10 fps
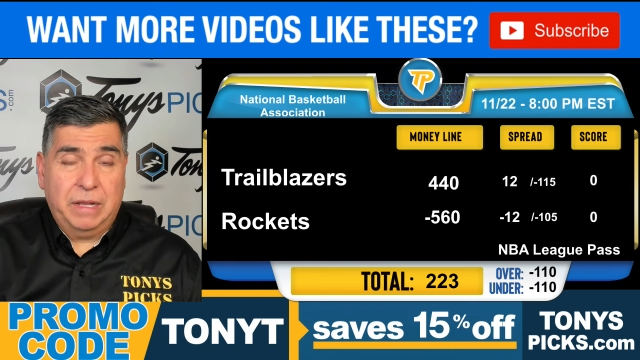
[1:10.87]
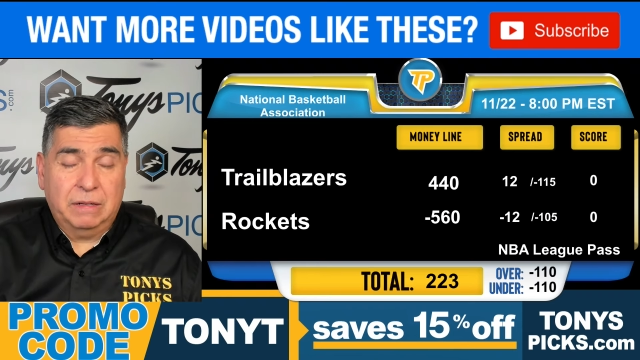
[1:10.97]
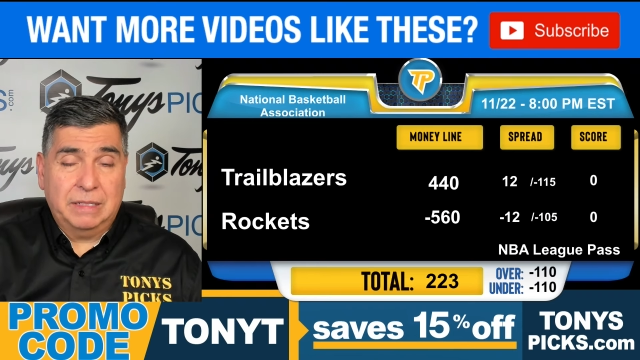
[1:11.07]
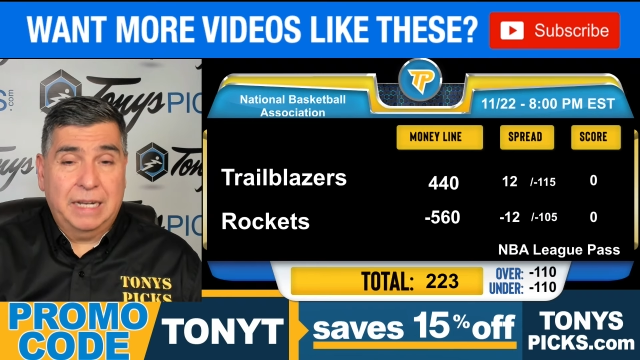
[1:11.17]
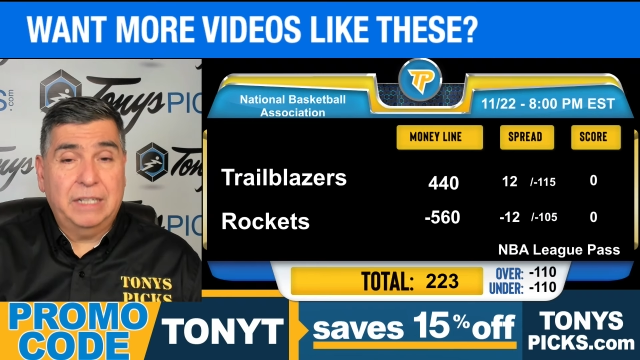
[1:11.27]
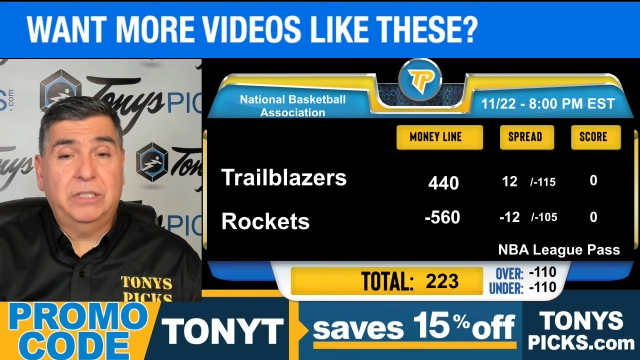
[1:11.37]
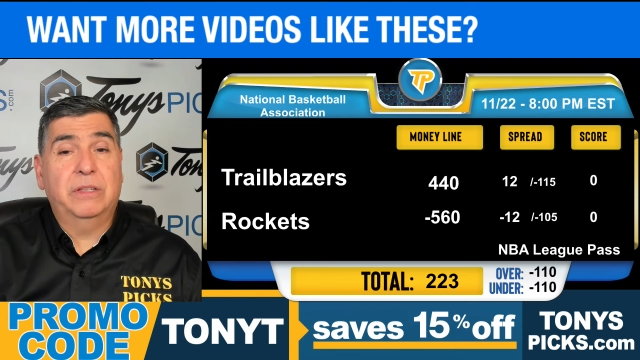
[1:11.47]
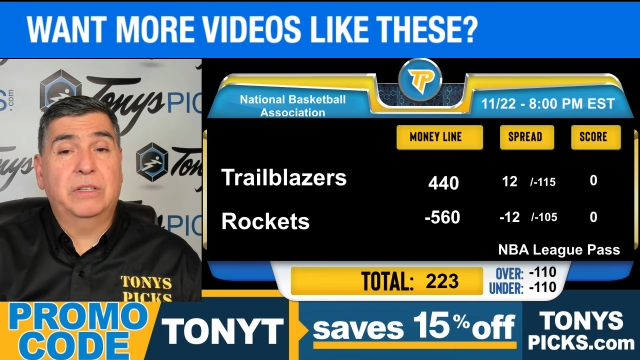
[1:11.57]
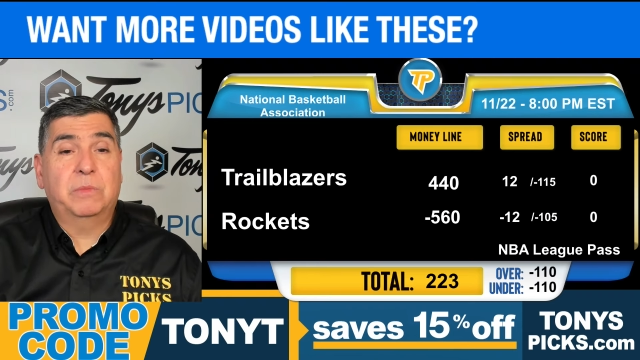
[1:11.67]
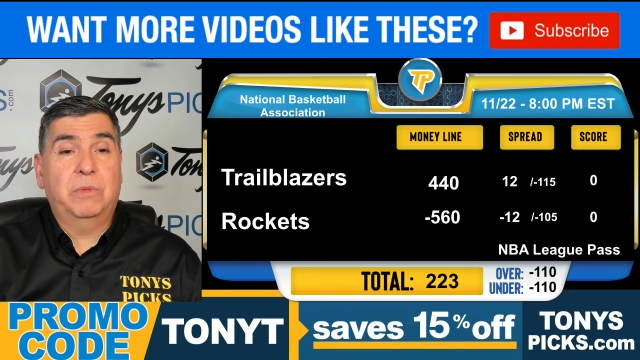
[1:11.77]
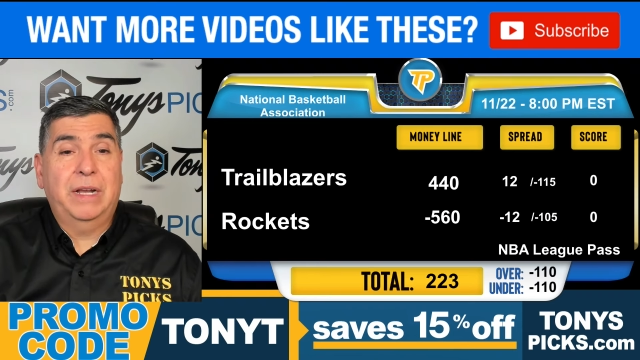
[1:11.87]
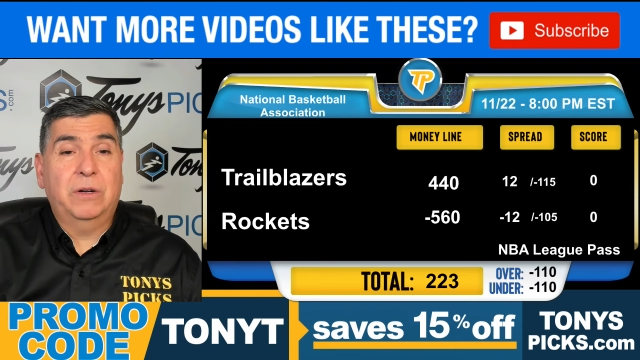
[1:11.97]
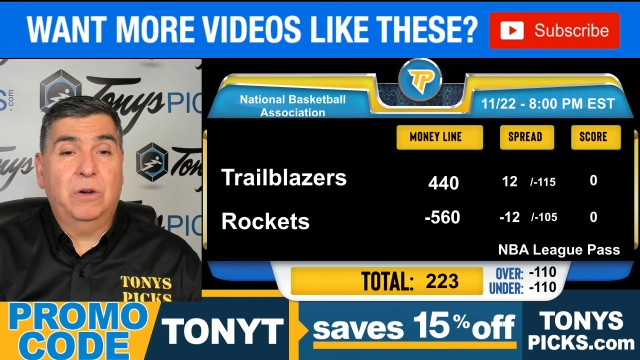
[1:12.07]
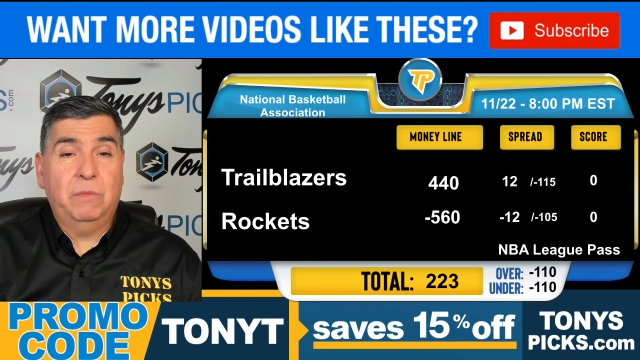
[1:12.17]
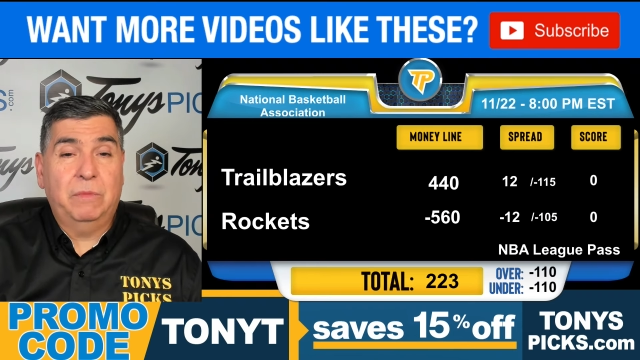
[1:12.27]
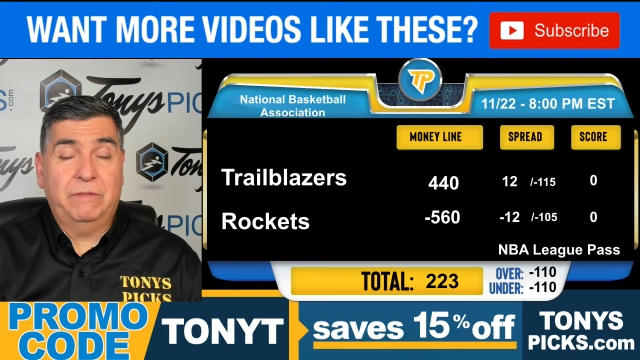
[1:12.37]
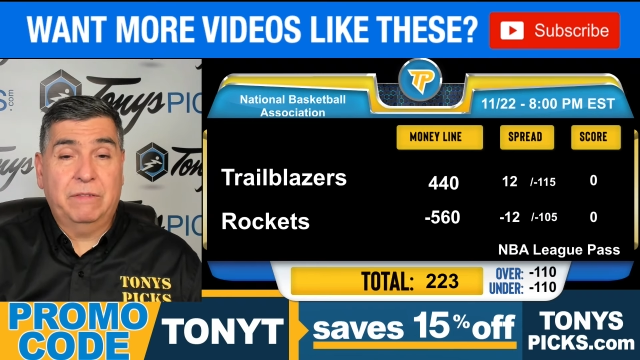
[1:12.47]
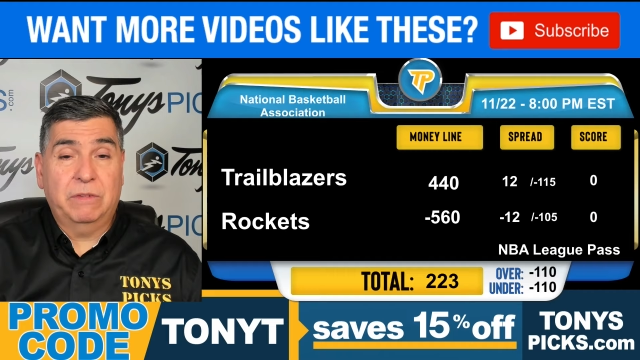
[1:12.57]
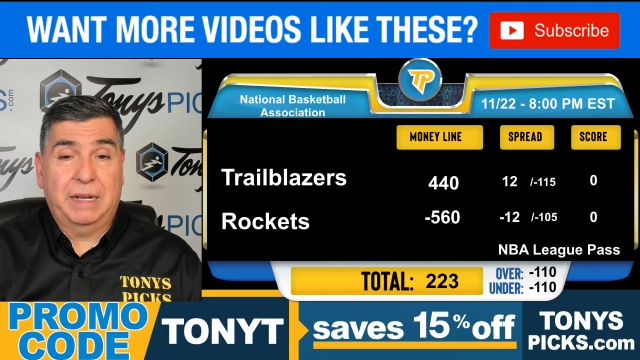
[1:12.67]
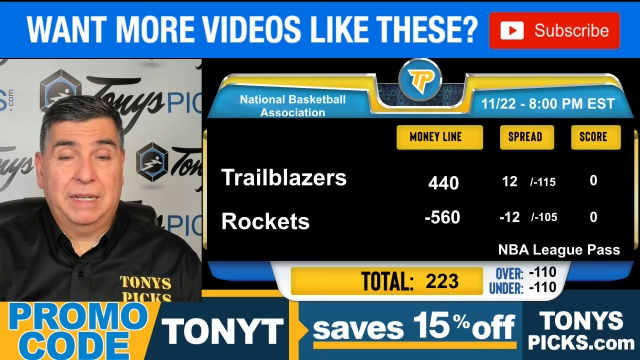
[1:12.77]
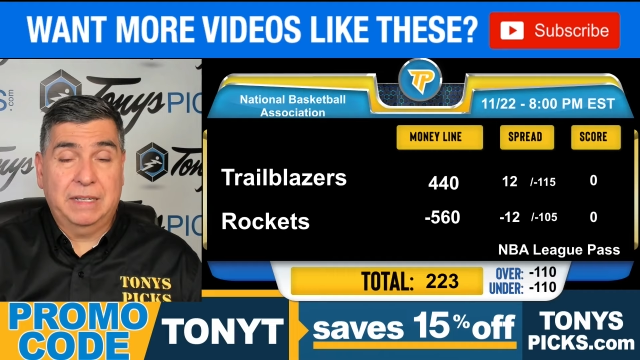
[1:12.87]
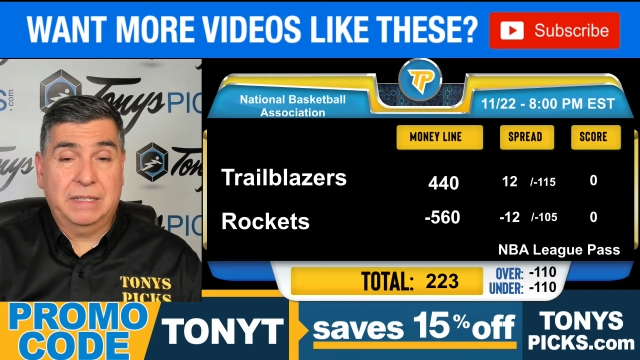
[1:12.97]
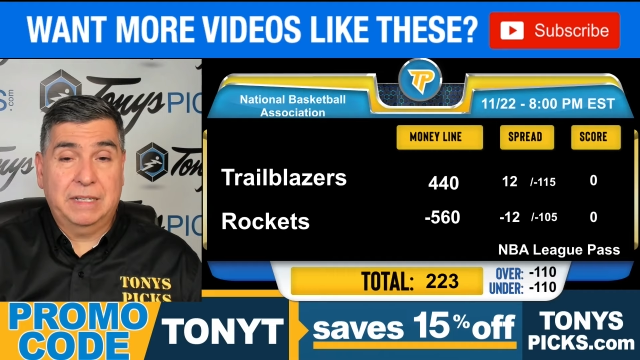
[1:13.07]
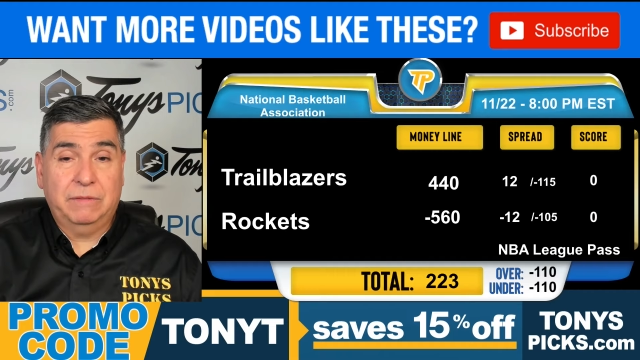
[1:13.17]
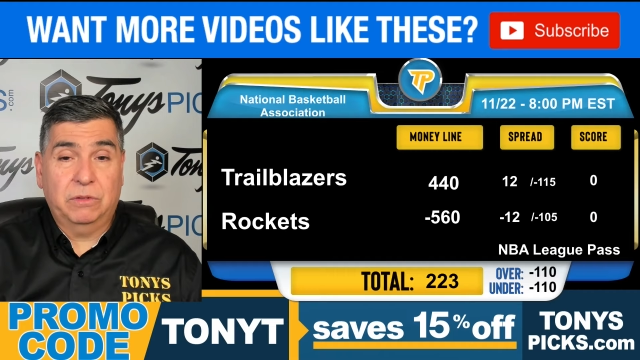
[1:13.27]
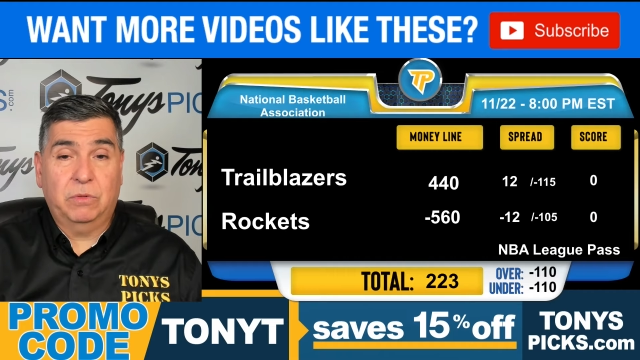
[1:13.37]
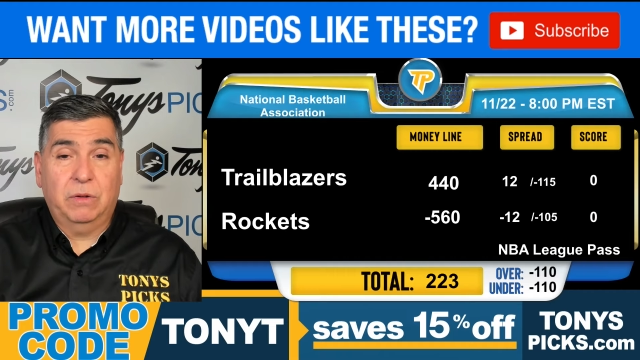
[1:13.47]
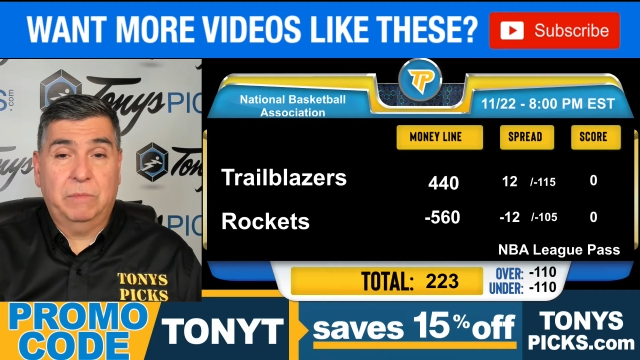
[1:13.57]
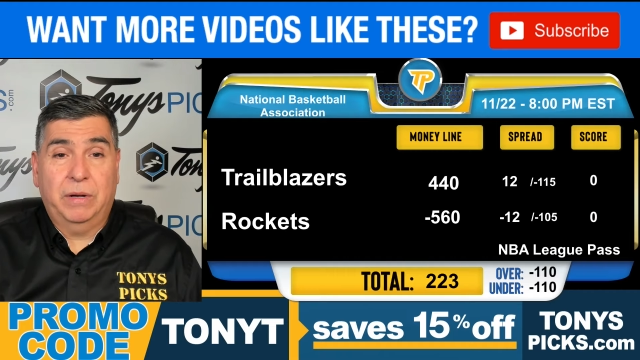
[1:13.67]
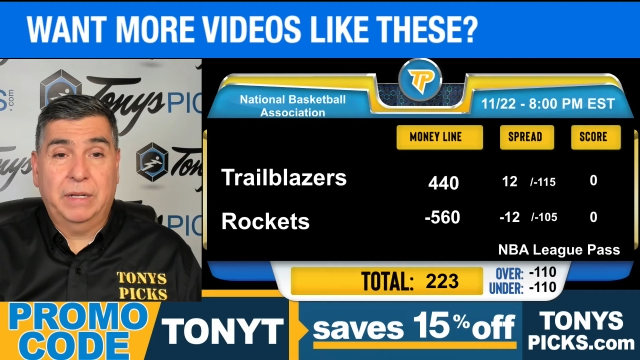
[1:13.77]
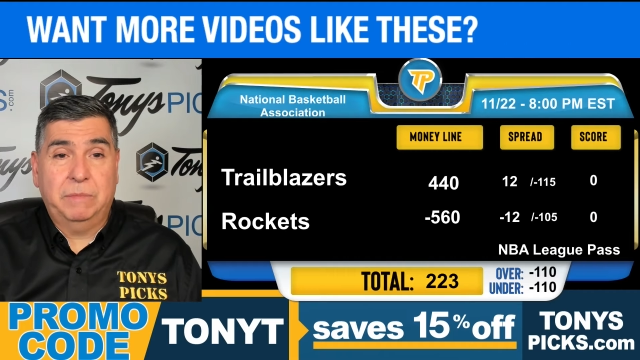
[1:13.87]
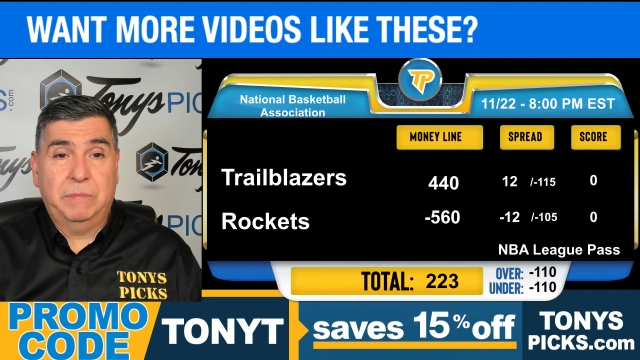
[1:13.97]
They are 10 and 2 the spread at home when favored by 6.5 to 12 points.